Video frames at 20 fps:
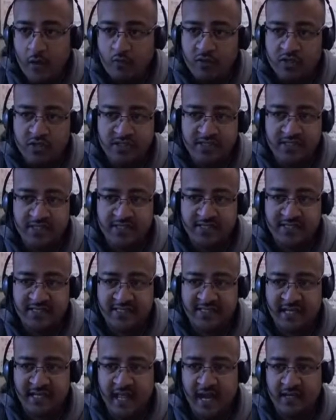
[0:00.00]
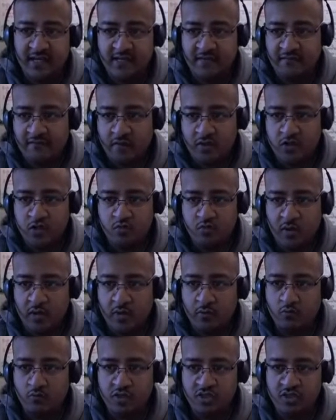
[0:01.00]
which is select the first
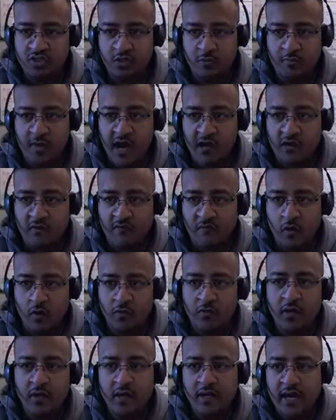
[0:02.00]
one, which is your microphone,